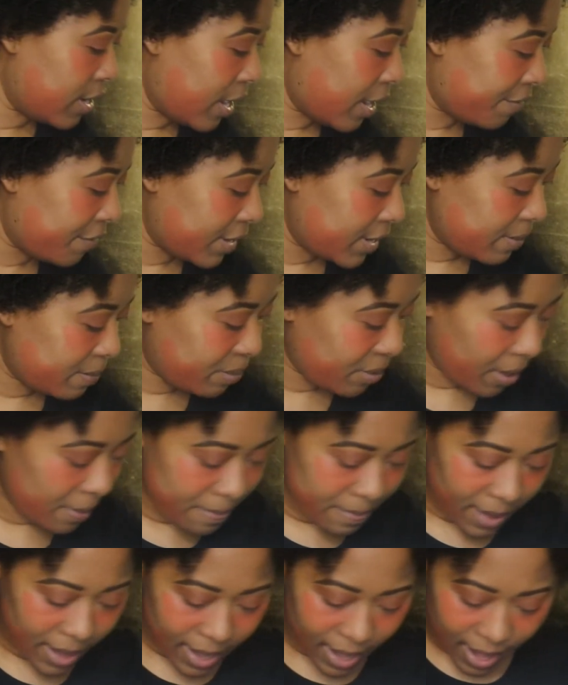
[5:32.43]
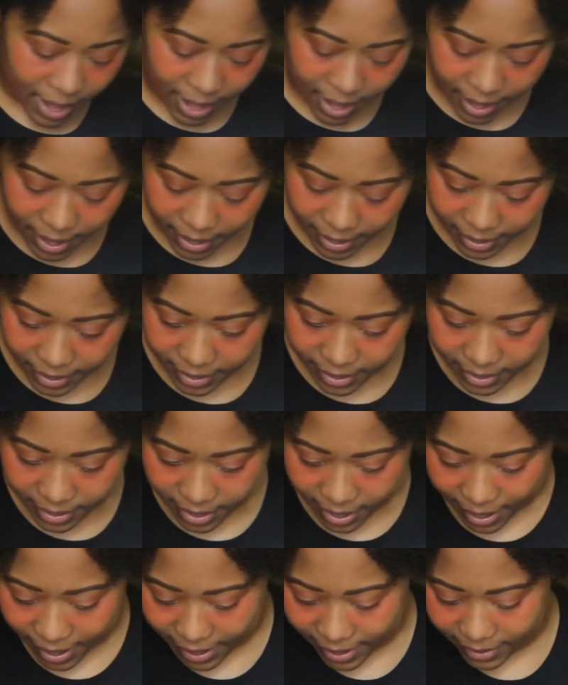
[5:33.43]
I already prepped my eye.
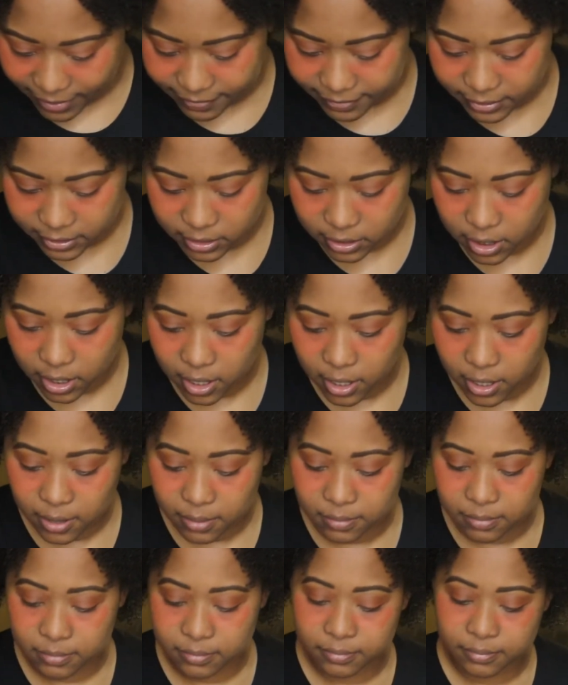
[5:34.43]
I have some